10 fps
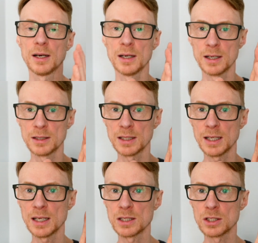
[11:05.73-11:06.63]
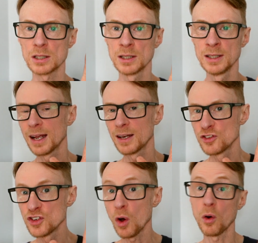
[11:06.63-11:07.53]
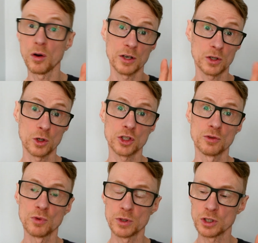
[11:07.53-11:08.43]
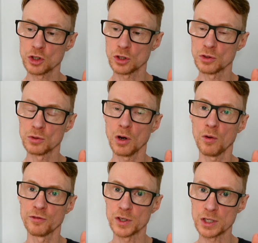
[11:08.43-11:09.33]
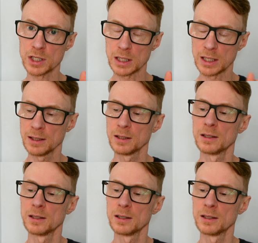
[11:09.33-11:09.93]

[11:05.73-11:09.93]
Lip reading: and it is not a cushion running shoe, obviously,